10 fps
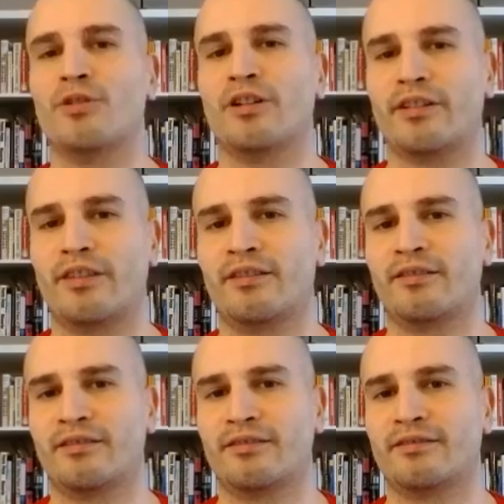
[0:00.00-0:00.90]
worth?
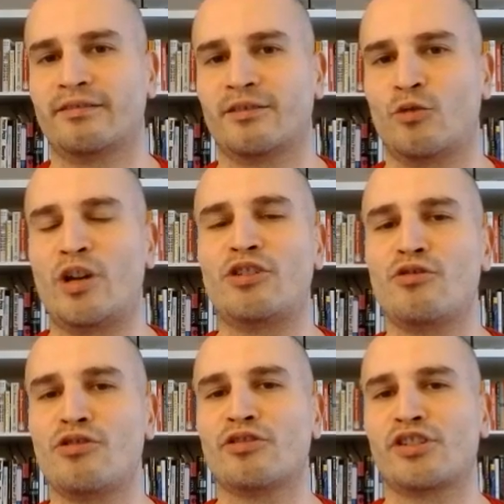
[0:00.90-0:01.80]
when
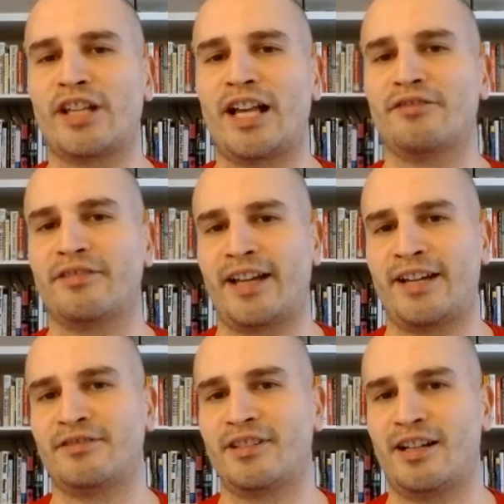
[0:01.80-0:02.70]
you yourself
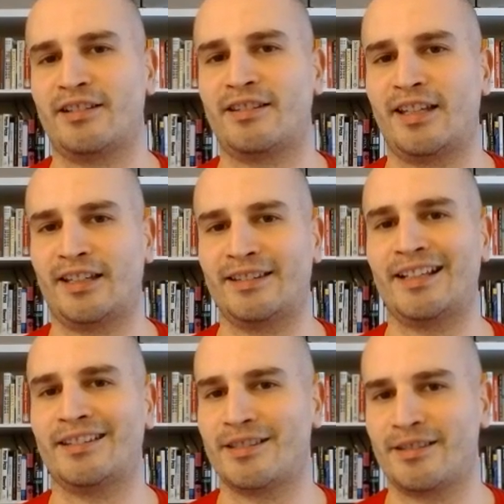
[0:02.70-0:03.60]
have not taken
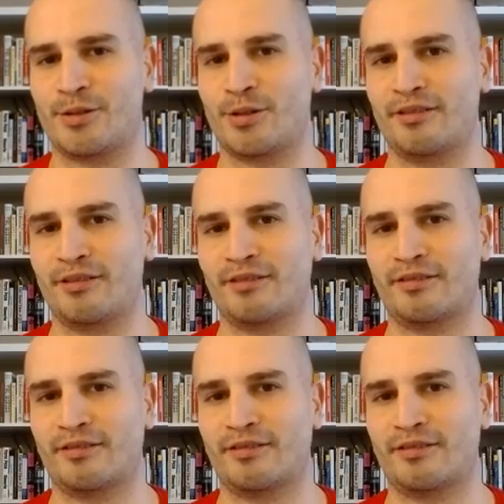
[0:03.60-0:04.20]
that decision.